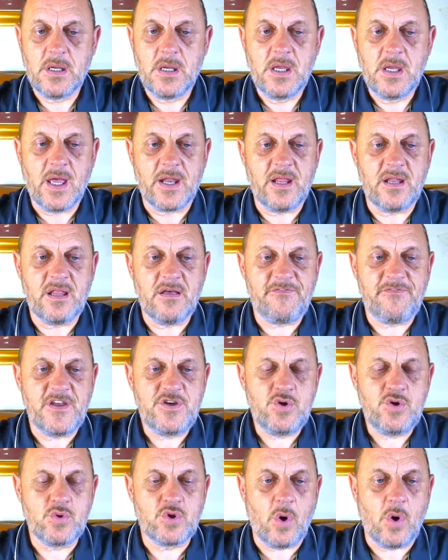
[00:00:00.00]
In an
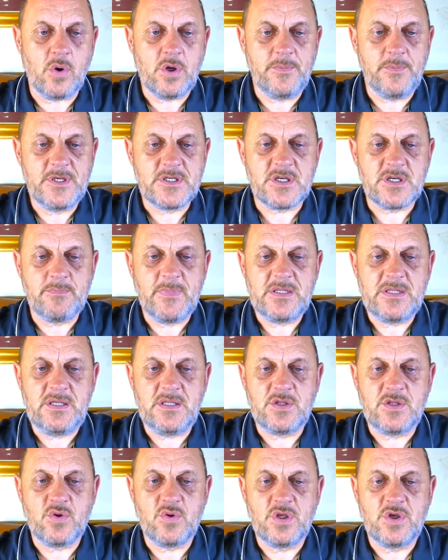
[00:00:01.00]
official document
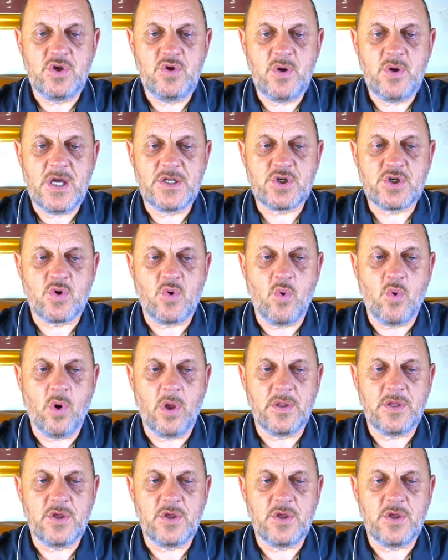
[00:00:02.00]
submitted to the US court,